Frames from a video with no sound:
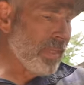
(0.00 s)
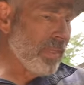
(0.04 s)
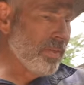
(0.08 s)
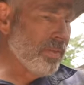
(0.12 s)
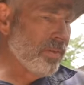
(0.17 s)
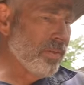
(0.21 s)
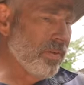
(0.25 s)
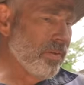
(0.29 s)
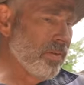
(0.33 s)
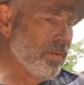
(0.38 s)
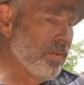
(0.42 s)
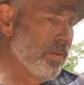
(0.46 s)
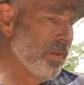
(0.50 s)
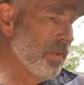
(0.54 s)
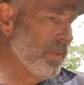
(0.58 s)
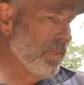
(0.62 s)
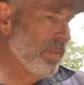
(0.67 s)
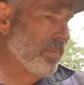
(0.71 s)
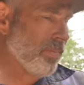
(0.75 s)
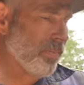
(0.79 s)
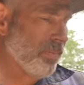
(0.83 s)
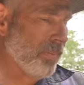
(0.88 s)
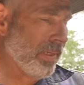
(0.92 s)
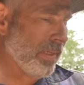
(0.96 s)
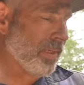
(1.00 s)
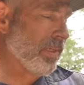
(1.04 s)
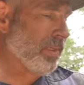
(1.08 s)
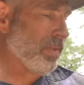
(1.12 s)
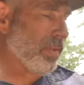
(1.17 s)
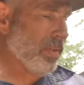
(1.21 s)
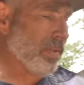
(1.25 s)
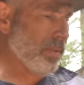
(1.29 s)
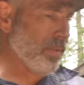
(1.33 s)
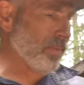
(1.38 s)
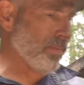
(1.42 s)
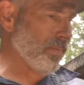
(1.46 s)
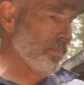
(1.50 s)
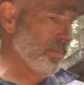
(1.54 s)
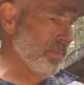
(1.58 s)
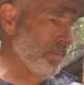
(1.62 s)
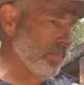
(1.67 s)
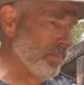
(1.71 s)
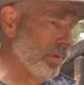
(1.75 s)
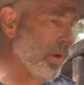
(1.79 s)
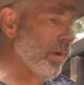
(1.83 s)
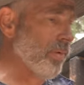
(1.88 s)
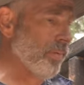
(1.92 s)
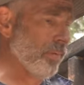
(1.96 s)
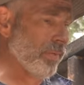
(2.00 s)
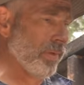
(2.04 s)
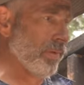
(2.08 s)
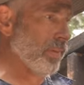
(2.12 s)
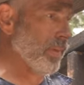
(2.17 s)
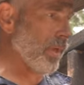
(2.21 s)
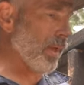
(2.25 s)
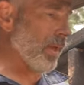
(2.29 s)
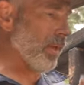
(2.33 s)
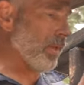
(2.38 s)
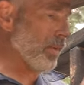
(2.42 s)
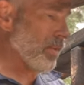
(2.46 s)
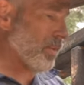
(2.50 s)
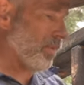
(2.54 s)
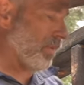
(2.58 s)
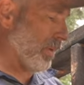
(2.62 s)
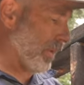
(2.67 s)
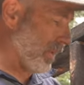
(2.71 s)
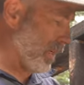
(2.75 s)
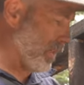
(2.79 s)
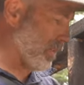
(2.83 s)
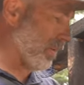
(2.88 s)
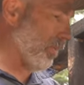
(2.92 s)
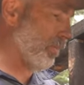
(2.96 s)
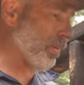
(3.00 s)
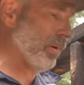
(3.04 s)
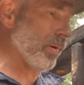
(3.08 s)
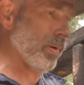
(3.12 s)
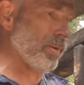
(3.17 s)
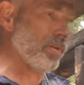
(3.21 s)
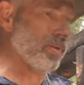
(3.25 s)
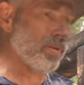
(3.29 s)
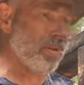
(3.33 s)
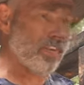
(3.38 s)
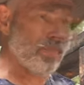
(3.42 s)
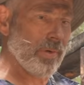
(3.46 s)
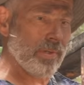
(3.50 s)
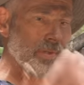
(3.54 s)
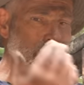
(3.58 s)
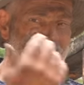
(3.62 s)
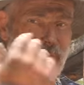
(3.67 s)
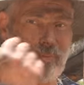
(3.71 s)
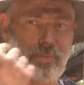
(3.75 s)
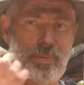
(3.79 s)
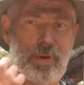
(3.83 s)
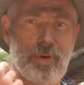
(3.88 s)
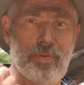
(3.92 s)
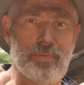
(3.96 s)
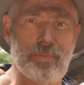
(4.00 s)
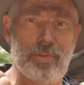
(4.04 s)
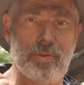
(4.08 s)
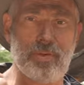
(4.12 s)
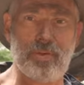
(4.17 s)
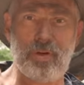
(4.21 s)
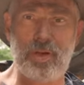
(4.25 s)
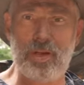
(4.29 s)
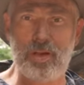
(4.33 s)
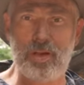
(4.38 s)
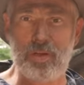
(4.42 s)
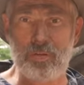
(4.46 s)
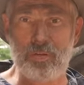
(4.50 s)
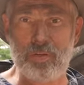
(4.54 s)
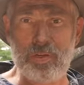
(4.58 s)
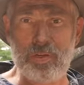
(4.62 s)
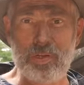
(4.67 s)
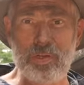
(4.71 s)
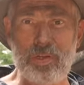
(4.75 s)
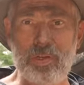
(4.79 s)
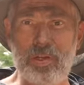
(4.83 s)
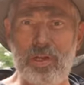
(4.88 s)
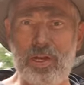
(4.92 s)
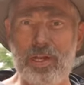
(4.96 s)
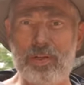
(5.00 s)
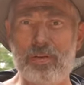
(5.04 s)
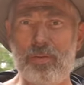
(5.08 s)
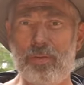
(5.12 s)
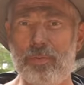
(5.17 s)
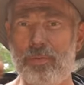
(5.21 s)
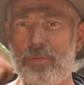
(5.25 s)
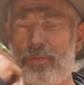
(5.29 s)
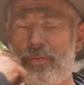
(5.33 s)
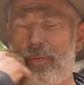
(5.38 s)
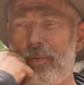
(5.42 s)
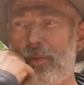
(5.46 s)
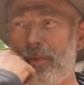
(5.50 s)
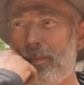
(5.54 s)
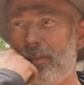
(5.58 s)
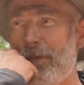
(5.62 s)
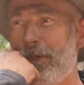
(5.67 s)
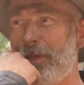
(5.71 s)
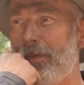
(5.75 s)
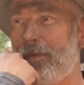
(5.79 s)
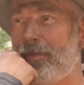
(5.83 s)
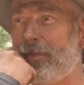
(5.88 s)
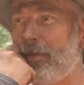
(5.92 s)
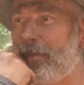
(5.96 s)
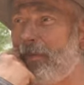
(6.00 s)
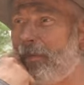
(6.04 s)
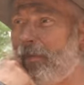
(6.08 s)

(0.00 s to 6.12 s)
So the um, problem with that is because I'm putting so much above the ground, I don't fully benefit